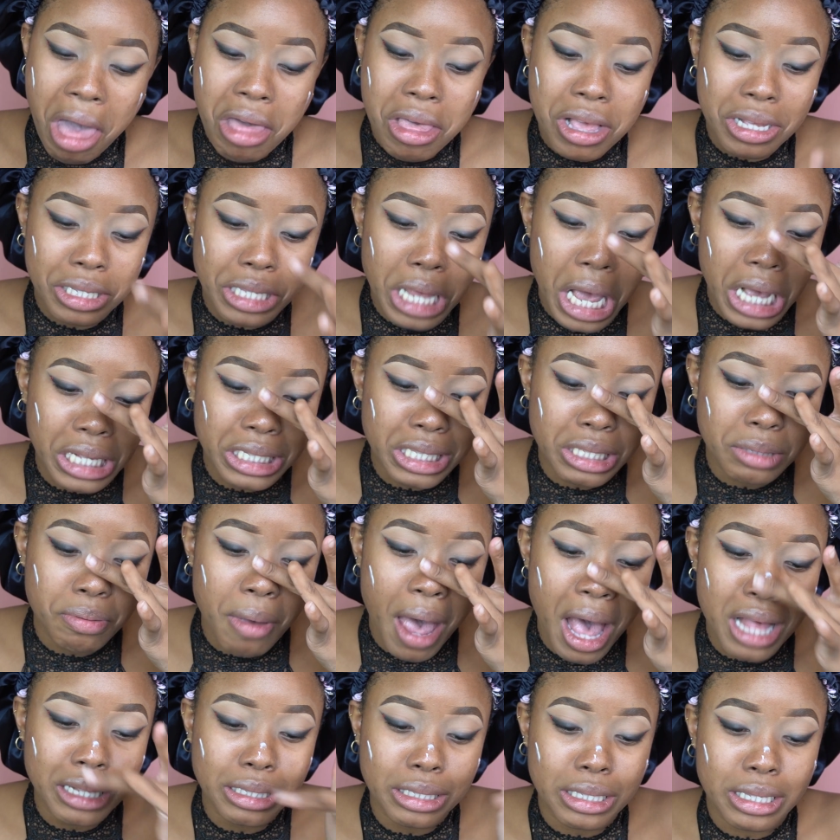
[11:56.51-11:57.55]
this
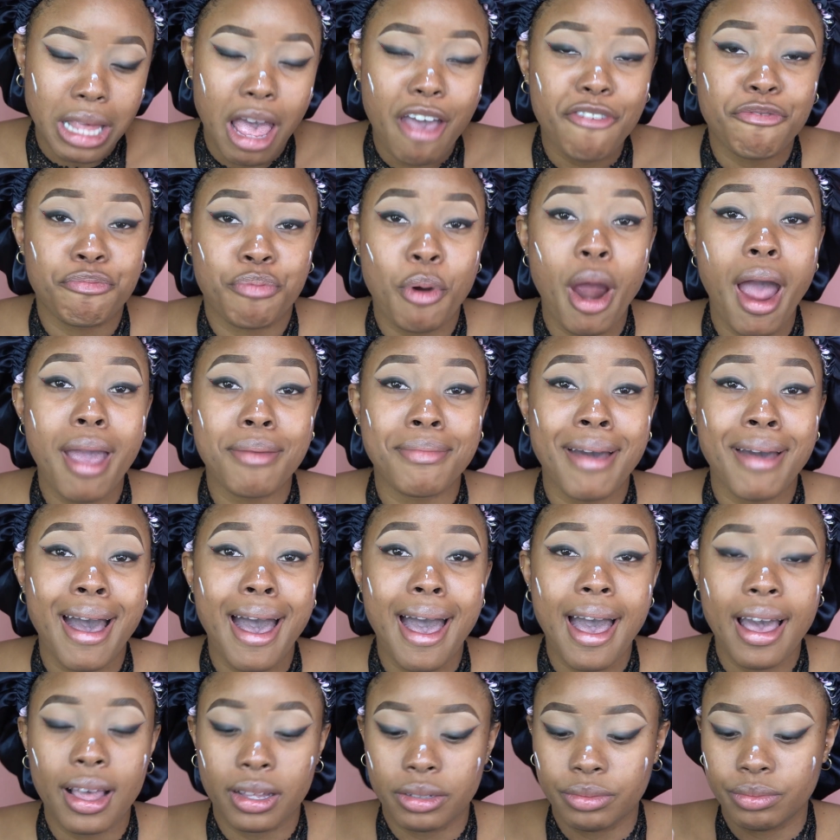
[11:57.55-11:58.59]
expensive
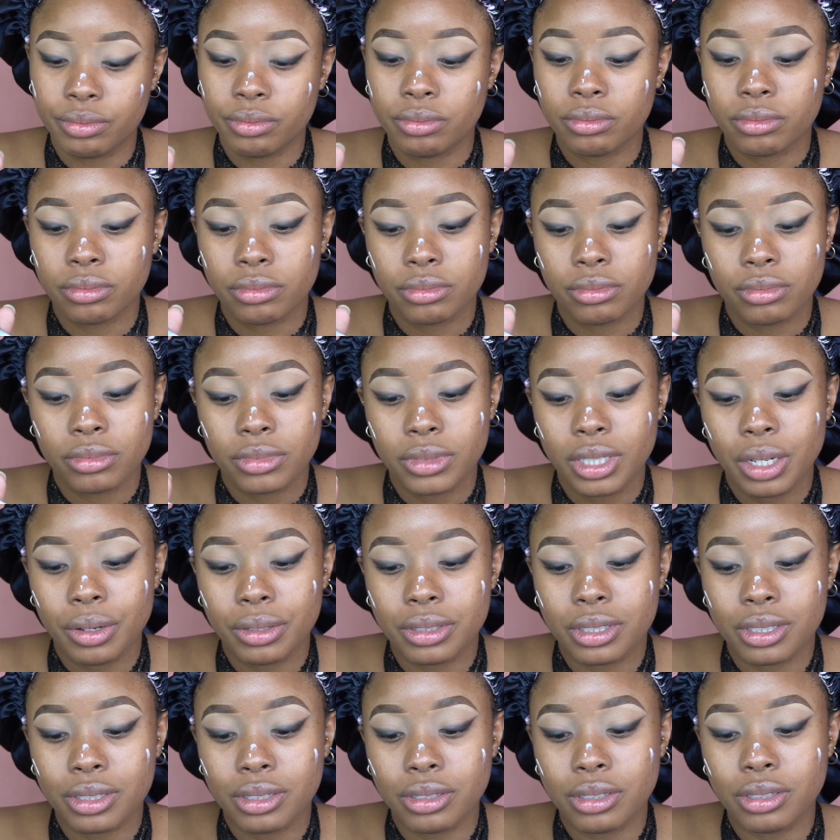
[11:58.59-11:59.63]
primer? You
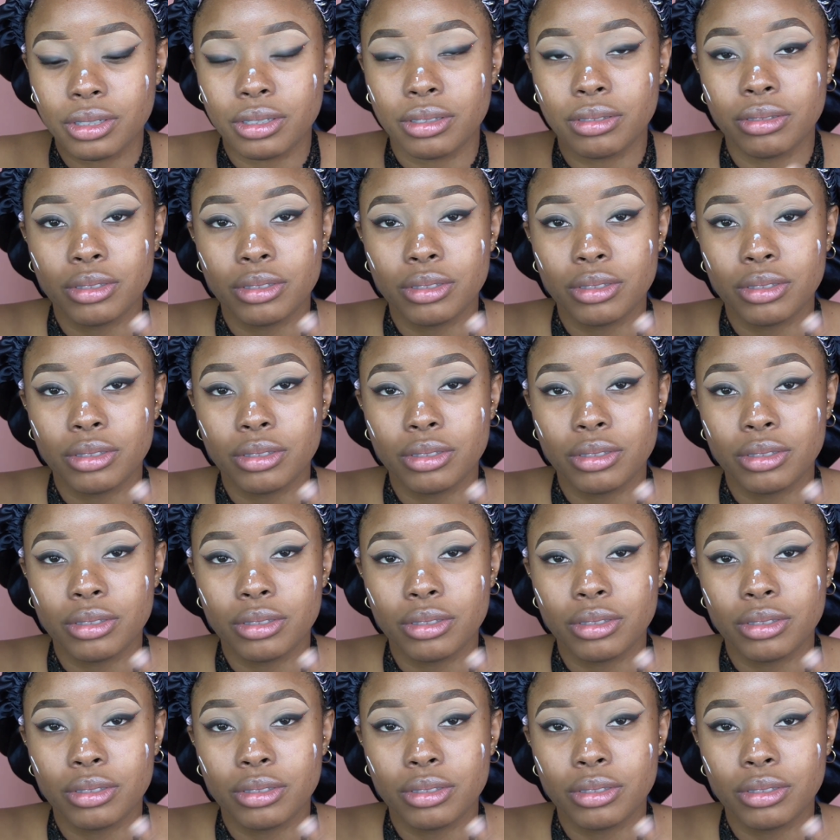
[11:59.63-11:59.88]
have to do